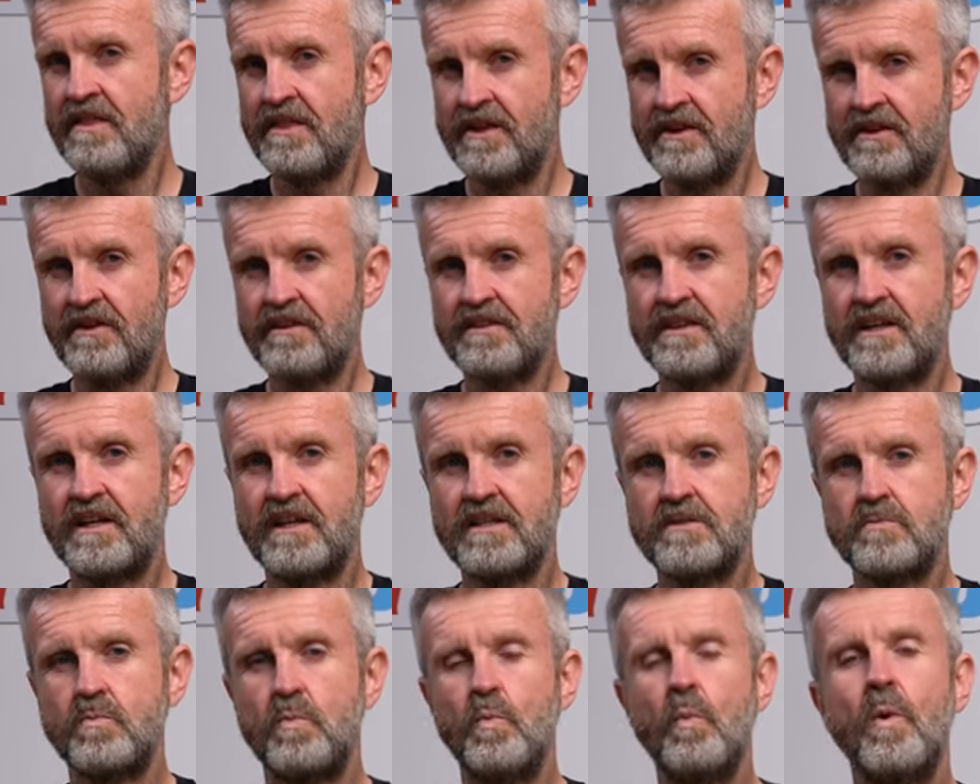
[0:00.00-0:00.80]
then I think
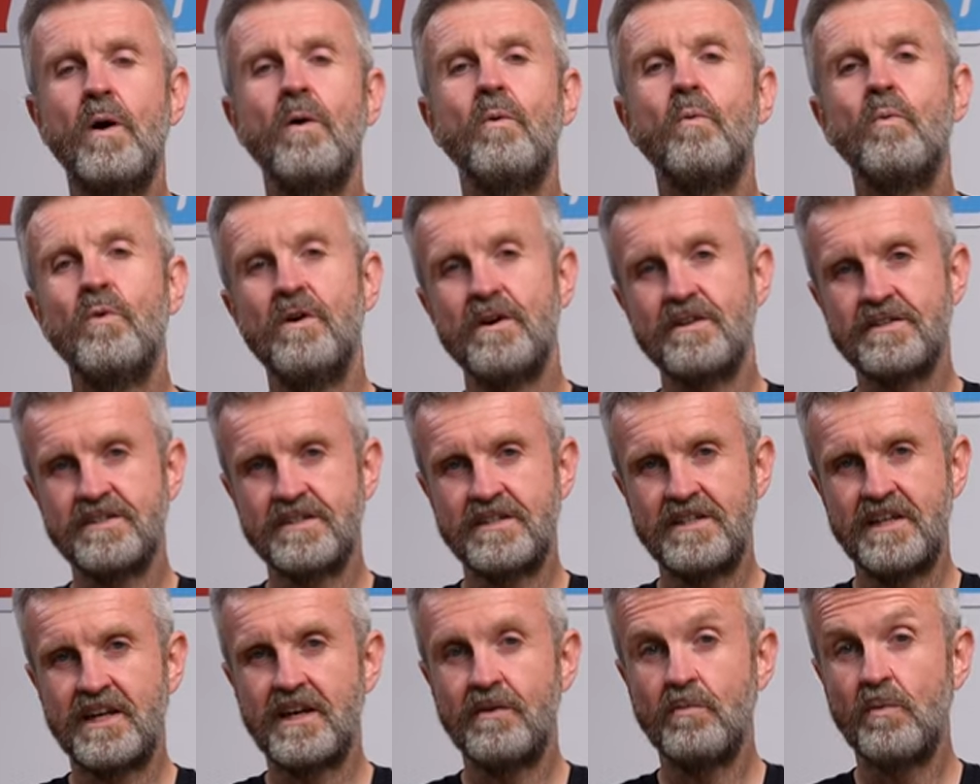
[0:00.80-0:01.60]
it's well worth
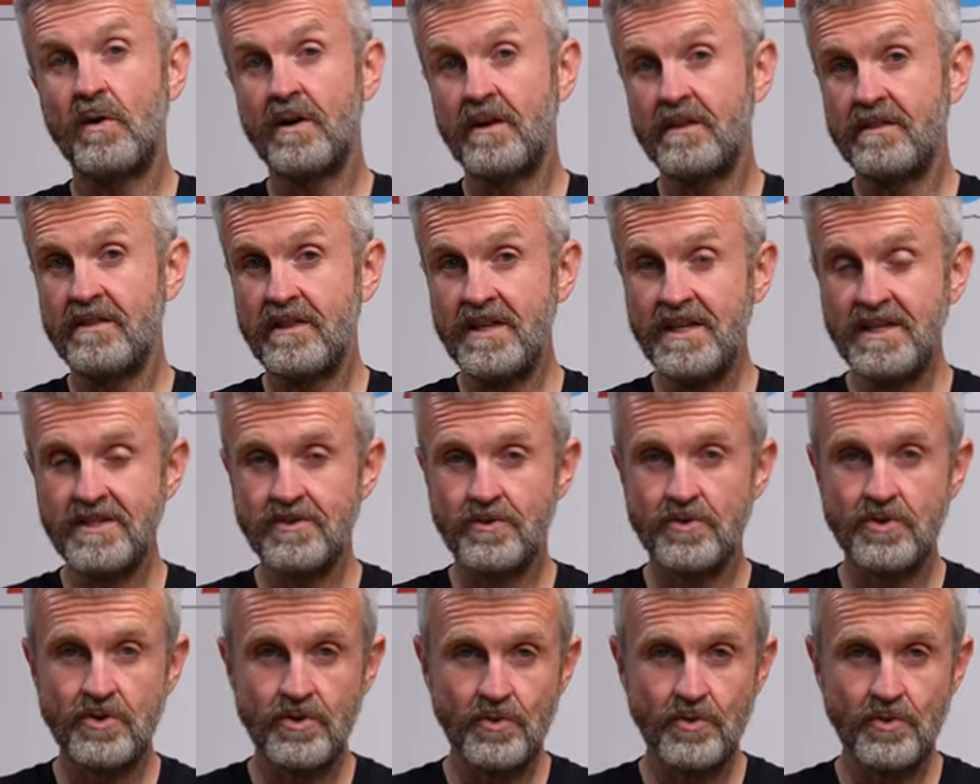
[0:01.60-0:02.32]
sticking one of these on